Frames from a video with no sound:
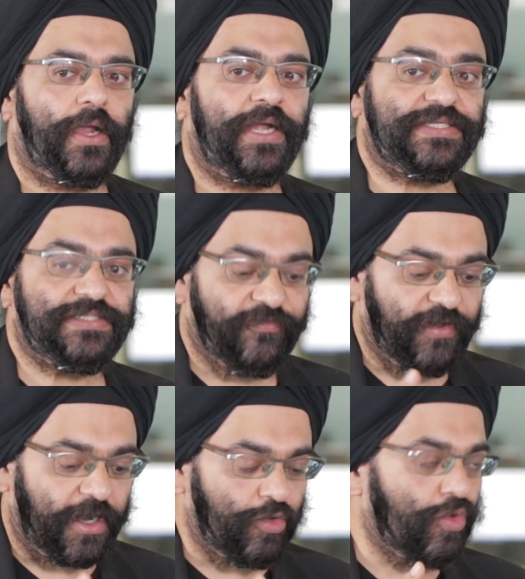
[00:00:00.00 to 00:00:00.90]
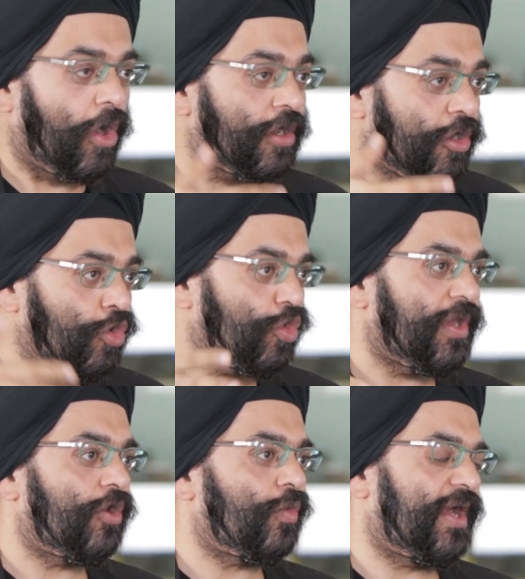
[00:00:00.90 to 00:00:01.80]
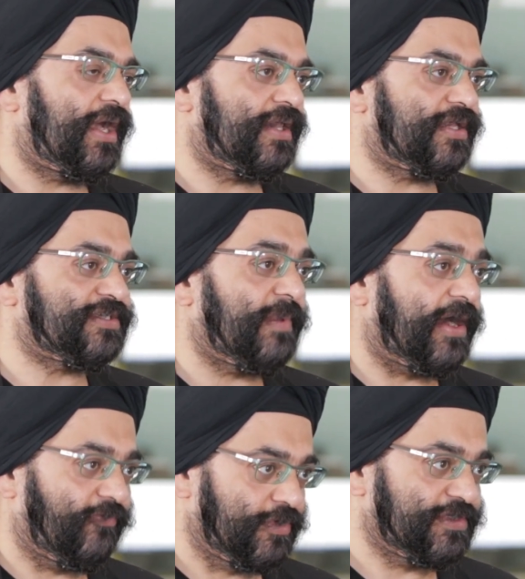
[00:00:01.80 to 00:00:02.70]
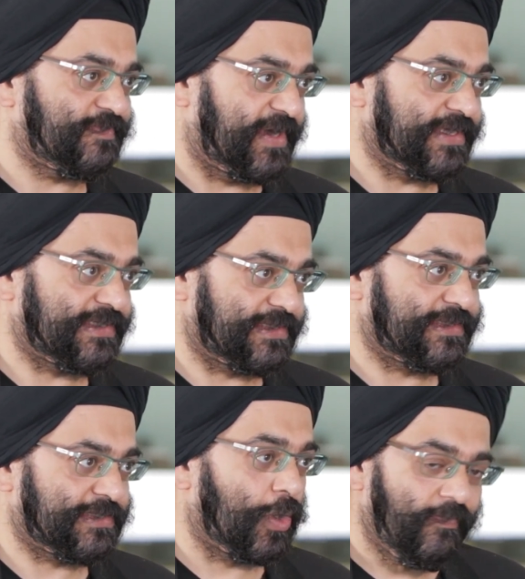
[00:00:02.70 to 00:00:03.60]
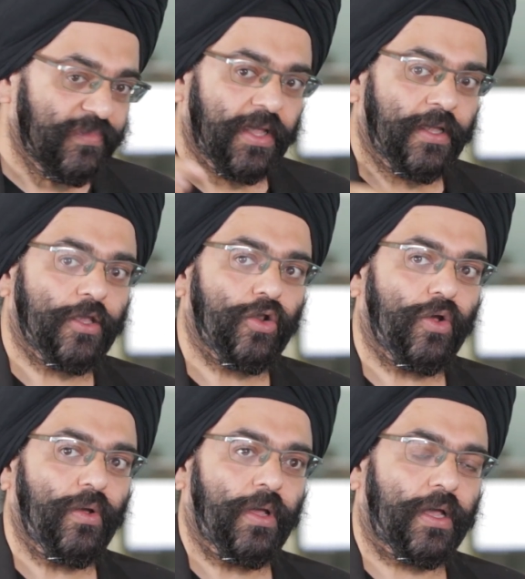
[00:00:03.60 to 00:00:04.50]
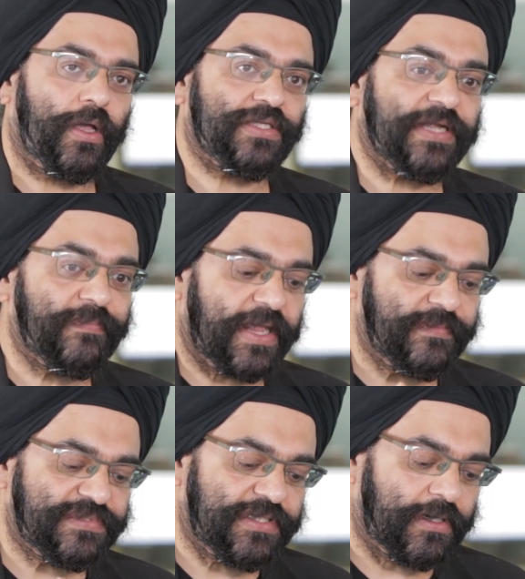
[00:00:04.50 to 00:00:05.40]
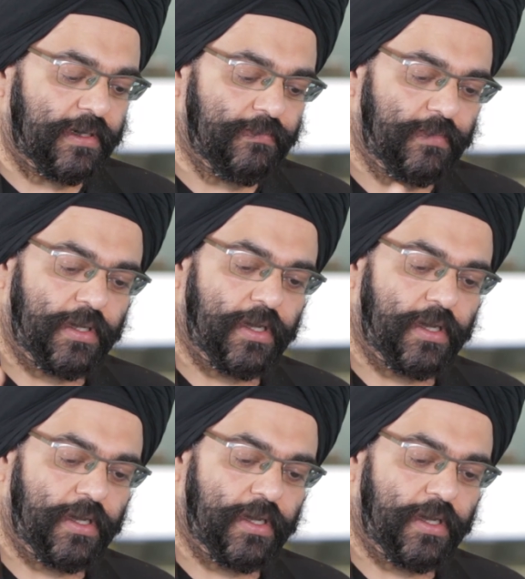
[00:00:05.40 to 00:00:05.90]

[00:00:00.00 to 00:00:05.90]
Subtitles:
it's difficult to continue to innovate in the smartphone space. So, sometimes the